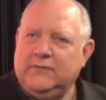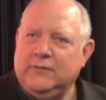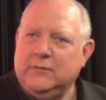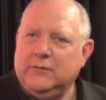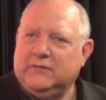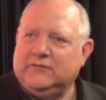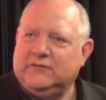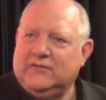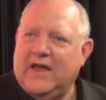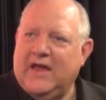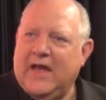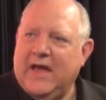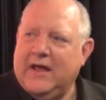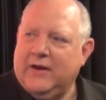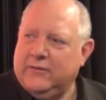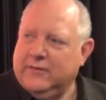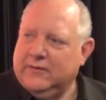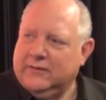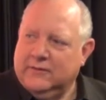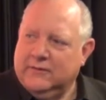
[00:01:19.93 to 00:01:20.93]
if we were
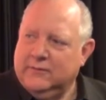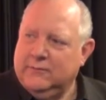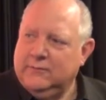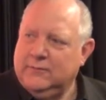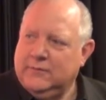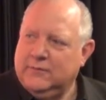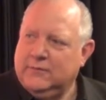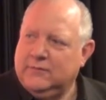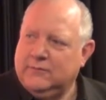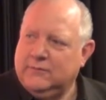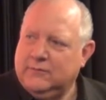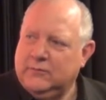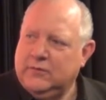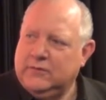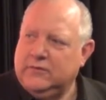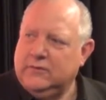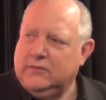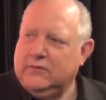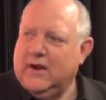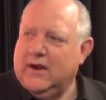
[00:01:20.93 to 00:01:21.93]
scattering them,
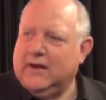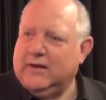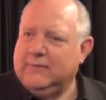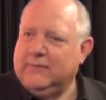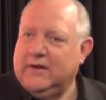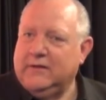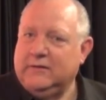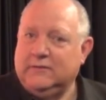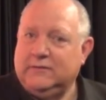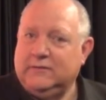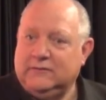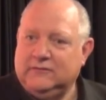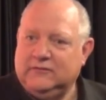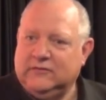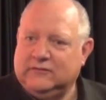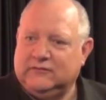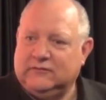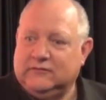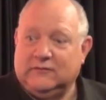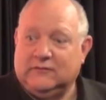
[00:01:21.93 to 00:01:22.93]
would you recommend
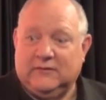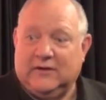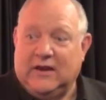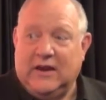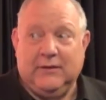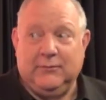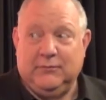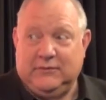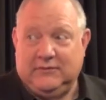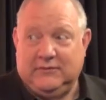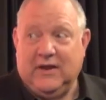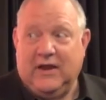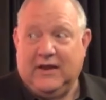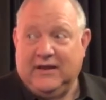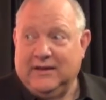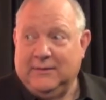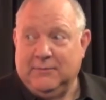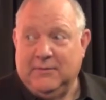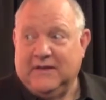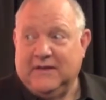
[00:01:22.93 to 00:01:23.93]
just keep
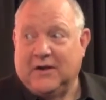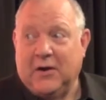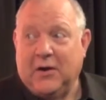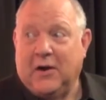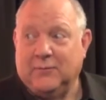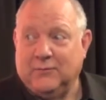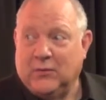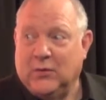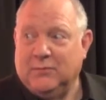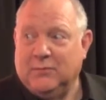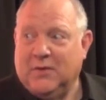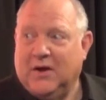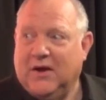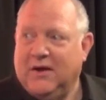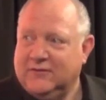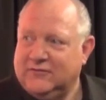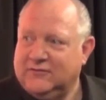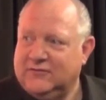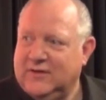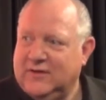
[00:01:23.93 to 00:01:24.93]
taking them in the cardboard
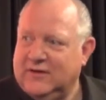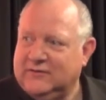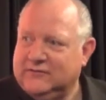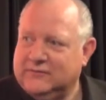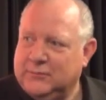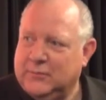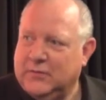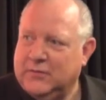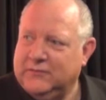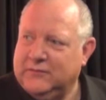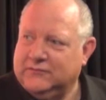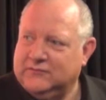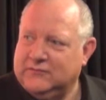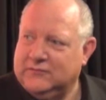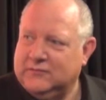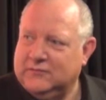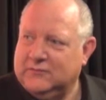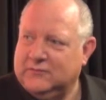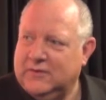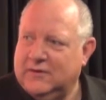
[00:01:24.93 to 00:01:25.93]
box then, as opposed
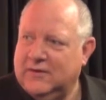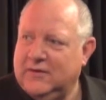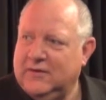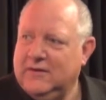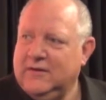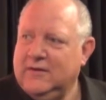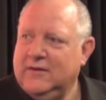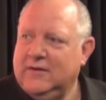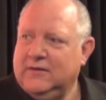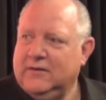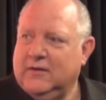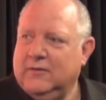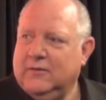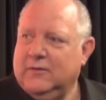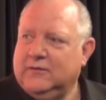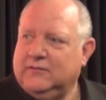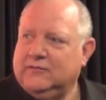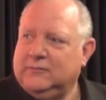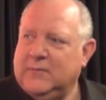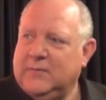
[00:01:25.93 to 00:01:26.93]
to
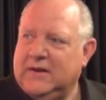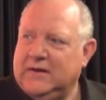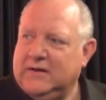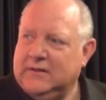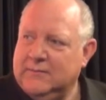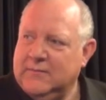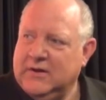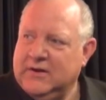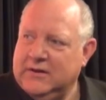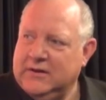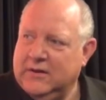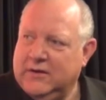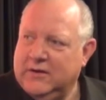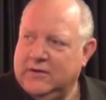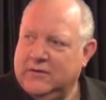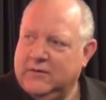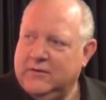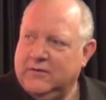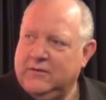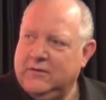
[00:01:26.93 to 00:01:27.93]
going and spending the money on
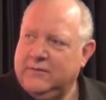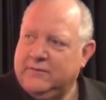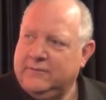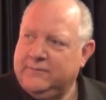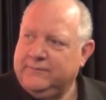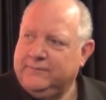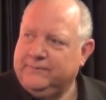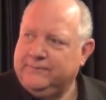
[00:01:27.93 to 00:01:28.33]
an urn?